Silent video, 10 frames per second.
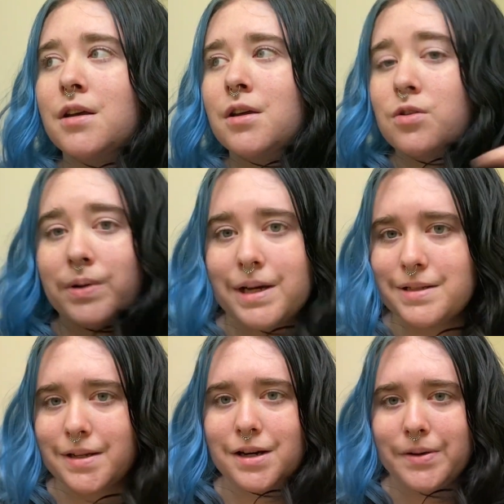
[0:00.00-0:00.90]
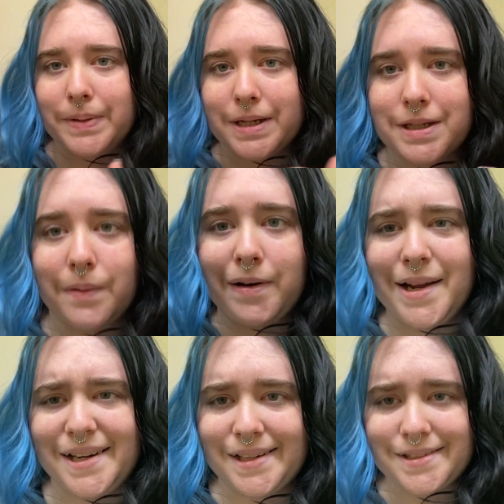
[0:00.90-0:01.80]
3 days later because I
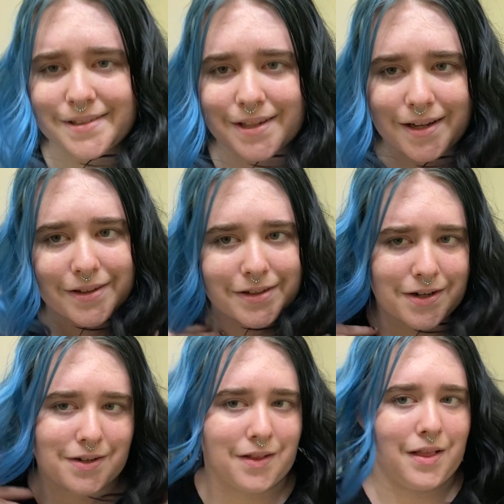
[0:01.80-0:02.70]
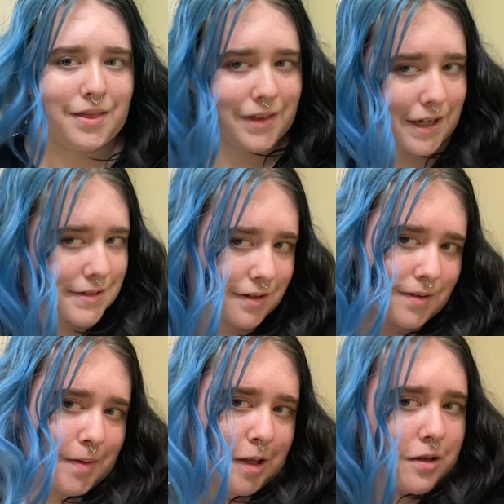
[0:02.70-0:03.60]
want the color to last a
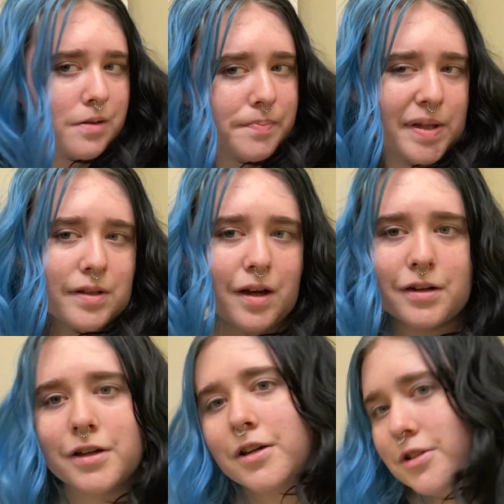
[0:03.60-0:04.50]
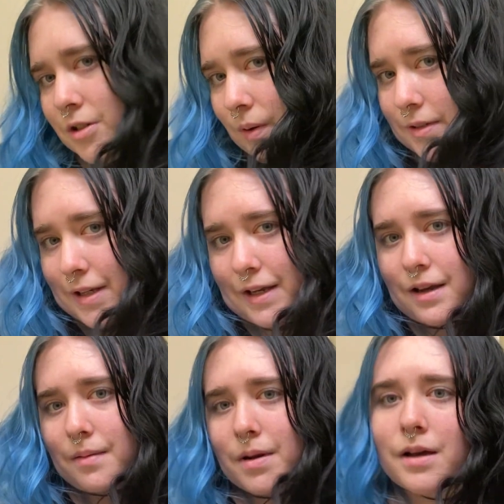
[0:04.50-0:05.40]
little bit longer. So I was like,
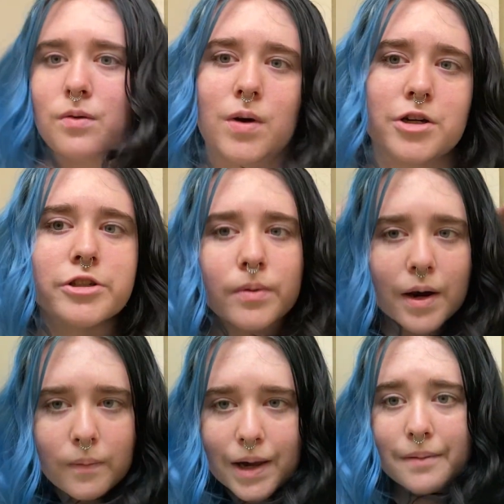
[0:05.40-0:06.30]
I'm not gonna wash it right away.